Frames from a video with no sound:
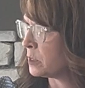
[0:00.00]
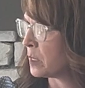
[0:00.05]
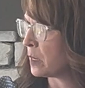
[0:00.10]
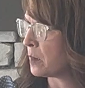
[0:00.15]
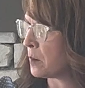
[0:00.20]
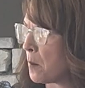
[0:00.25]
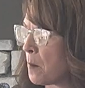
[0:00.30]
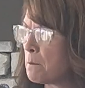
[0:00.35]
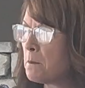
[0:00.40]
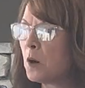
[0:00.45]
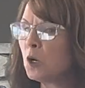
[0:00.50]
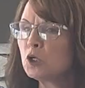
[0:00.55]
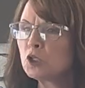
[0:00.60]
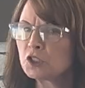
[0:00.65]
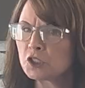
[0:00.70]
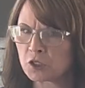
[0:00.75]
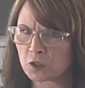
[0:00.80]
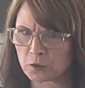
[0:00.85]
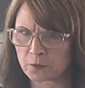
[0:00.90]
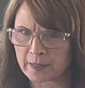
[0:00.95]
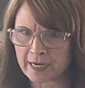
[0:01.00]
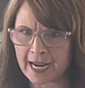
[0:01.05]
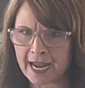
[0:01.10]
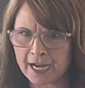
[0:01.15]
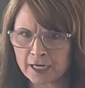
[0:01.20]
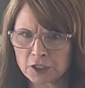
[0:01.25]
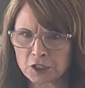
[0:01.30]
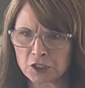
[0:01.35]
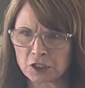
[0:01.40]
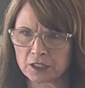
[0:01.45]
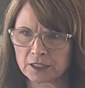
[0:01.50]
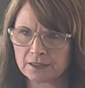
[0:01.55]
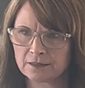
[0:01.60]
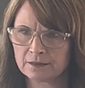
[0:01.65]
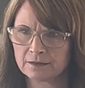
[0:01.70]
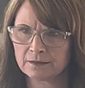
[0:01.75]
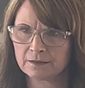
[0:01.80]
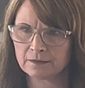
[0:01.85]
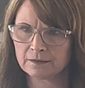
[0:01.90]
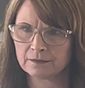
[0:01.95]
an emotional reaction,
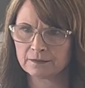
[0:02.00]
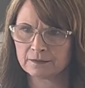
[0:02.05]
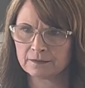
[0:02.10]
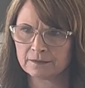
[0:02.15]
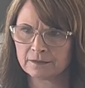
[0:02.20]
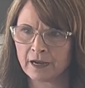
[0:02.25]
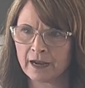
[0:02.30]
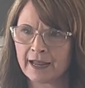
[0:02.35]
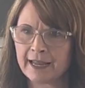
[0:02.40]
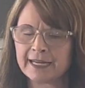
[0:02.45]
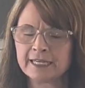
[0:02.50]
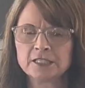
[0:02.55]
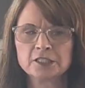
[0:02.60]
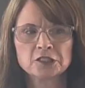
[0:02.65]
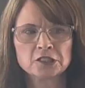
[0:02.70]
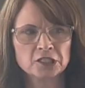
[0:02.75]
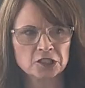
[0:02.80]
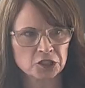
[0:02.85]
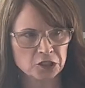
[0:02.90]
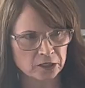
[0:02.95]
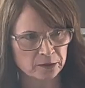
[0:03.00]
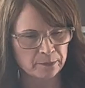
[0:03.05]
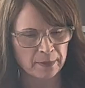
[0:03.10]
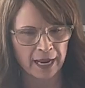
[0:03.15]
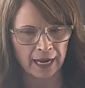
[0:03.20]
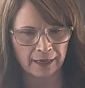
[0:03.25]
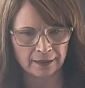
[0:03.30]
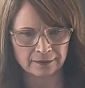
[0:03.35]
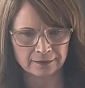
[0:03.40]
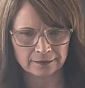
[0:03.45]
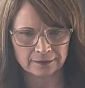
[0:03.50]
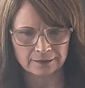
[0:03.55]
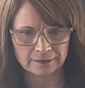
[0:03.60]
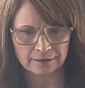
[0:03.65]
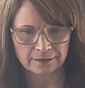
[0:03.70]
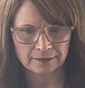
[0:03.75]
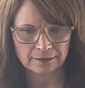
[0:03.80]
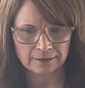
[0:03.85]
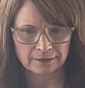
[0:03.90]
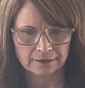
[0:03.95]
not a decision made.
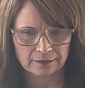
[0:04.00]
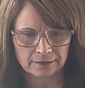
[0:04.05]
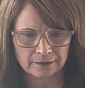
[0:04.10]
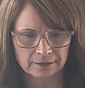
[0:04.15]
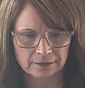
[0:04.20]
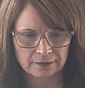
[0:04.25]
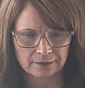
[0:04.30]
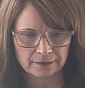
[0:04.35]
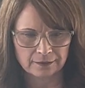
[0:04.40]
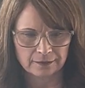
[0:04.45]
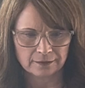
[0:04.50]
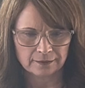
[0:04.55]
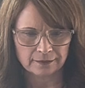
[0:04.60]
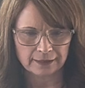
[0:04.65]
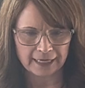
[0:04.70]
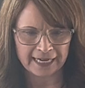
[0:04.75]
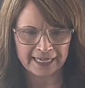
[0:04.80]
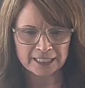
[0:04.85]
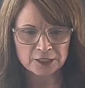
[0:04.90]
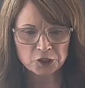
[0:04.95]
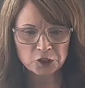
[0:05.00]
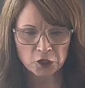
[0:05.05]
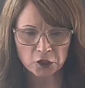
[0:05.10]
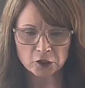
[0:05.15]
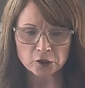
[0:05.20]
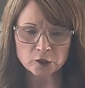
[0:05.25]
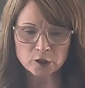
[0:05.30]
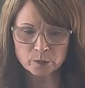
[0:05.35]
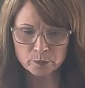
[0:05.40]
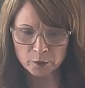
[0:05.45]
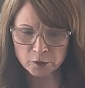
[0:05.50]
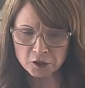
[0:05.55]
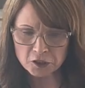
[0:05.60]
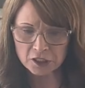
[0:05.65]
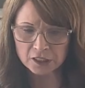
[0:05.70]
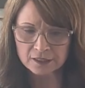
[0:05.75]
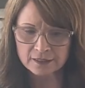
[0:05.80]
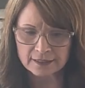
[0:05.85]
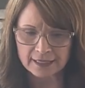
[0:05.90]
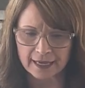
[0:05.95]
And as Charles
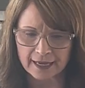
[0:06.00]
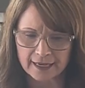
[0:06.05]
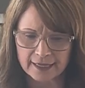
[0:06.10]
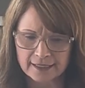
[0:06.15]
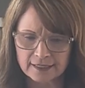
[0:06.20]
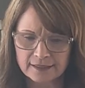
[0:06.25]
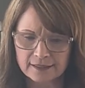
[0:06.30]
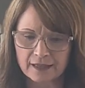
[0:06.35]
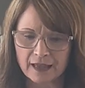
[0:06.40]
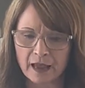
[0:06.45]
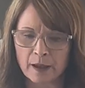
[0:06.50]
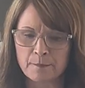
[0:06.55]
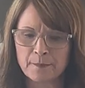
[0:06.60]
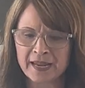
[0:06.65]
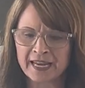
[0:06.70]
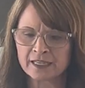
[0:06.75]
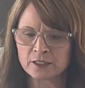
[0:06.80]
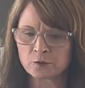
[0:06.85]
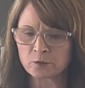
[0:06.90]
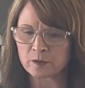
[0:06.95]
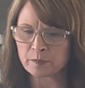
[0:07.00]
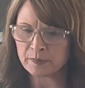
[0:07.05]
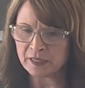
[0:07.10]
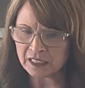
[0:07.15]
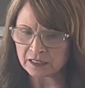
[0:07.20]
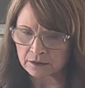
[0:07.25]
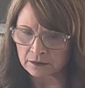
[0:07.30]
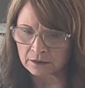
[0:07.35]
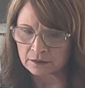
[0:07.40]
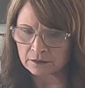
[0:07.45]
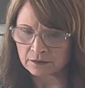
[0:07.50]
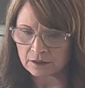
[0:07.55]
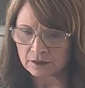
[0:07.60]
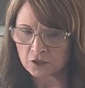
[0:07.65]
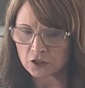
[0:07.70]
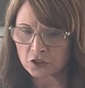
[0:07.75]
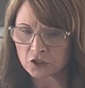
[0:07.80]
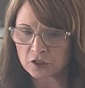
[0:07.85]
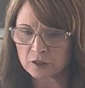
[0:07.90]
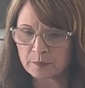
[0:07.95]
Spurgeon says, a man's repentance
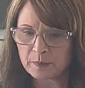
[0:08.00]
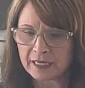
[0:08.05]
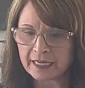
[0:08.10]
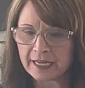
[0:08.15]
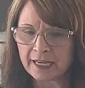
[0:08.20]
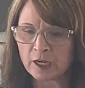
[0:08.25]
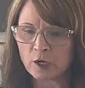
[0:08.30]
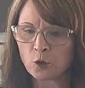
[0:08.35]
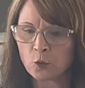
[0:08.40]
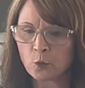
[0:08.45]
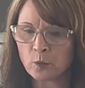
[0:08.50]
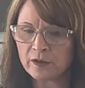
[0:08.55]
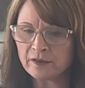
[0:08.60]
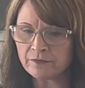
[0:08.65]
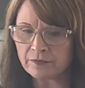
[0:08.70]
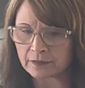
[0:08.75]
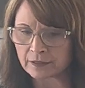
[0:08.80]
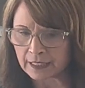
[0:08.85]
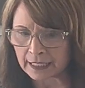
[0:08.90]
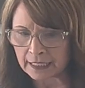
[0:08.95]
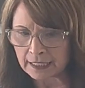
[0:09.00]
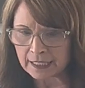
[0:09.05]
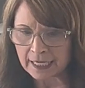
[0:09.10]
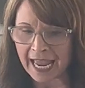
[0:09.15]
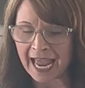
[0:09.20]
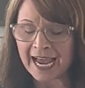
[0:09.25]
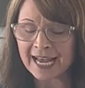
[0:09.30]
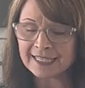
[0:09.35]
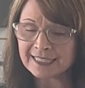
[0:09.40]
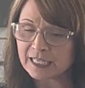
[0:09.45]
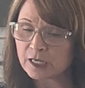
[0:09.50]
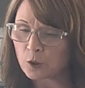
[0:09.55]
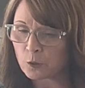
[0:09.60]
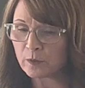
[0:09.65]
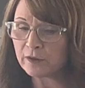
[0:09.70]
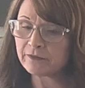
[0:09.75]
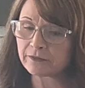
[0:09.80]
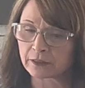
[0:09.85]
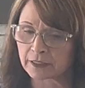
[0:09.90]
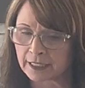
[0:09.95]
should be equivalent as
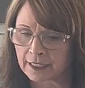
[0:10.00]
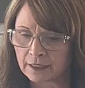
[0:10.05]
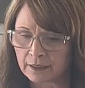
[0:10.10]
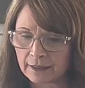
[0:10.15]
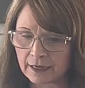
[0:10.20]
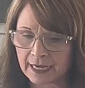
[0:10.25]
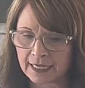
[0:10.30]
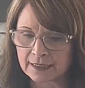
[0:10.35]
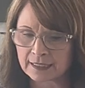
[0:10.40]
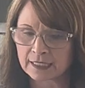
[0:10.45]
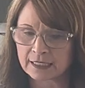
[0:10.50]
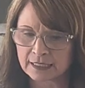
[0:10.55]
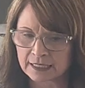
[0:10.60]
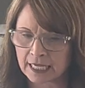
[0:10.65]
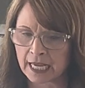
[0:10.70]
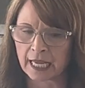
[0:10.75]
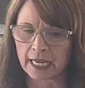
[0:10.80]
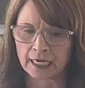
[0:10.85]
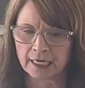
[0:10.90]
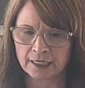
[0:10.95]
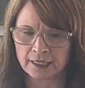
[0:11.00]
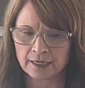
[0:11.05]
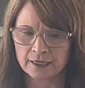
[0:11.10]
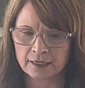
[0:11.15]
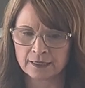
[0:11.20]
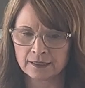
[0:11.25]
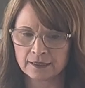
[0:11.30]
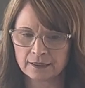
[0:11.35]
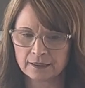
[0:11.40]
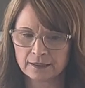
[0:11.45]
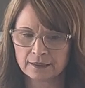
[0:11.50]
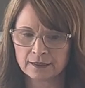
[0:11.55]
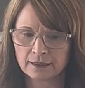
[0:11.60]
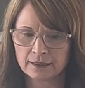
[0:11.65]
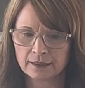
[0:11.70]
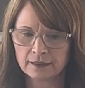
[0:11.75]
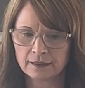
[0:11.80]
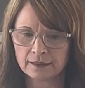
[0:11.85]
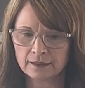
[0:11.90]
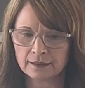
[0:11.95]
his sin.
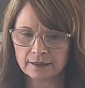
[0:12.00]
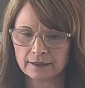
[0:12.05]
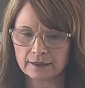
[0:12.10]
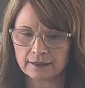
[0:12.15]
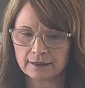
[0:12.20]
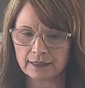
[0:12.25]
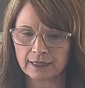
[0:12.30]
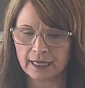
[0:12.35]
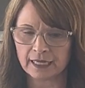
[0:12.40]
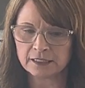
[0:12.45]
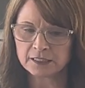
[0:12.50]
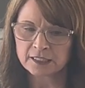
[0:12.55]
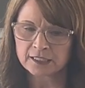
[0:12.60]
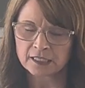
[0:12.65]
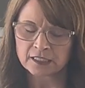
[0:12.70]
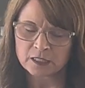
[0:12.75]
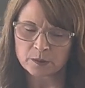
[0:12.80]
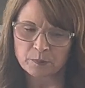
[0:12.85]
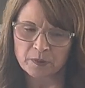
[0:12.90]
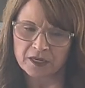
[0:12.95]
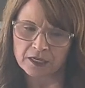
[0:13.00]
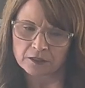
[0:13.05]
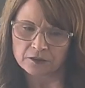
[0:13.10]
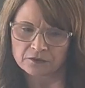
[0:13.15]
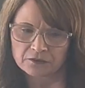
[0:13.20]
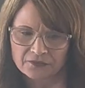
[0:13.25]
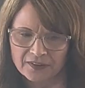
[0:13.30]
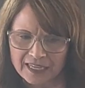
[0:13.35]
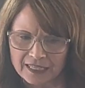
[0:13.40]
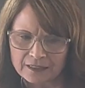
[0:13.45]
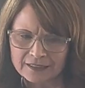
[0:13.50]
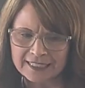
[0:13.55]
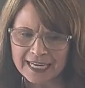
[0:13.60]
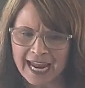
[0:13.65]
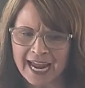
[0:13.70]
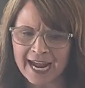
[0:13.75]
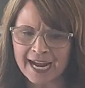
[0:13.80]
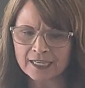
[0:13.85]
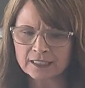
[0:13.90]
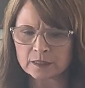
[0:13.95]
And since Peter failed to
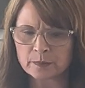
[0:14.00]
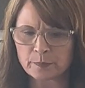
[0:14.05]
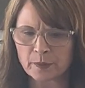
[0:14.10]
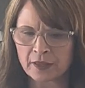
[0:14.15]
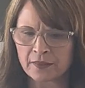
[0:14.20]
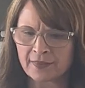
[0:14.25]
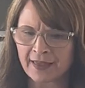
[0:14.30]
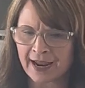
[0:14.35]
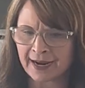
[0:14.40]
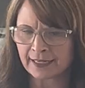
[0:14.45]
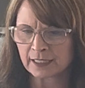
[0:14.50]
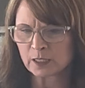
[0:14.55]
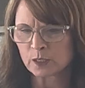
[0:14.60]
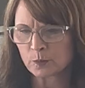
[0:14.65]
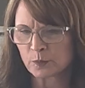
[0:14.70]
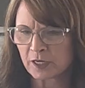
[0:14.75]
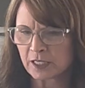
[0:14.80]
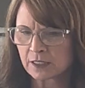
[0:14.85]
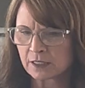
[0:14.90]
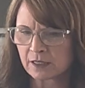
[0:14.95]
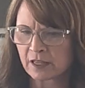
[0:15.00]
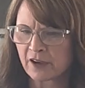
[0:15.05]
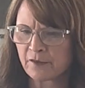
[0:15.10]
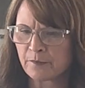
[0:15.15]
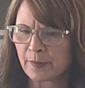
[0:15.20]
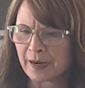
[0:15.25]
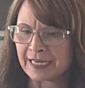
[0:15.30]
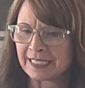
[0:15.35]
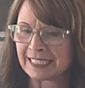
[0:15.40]
act upon that expressed love by